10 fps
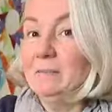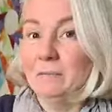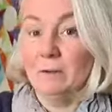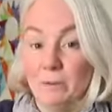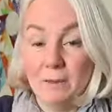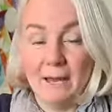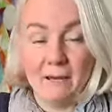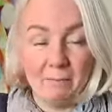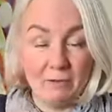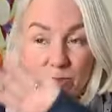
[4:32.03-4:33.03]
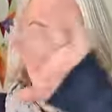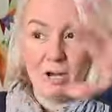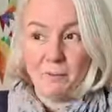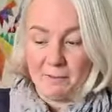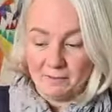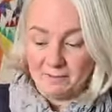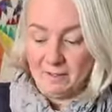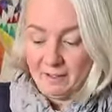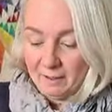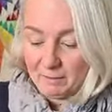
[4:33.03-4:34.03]
Well, we had a bit of drama
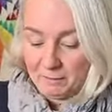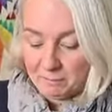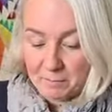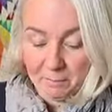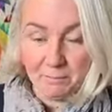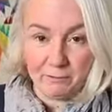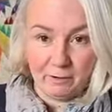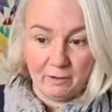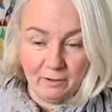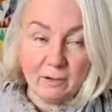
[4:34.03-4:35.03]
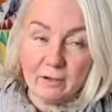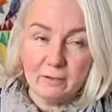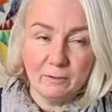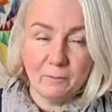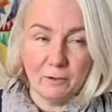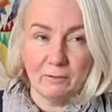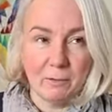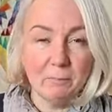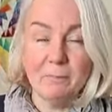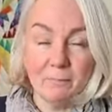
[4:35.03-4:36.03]
tonight with Mum's dog. One of
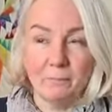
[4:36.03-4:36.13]
them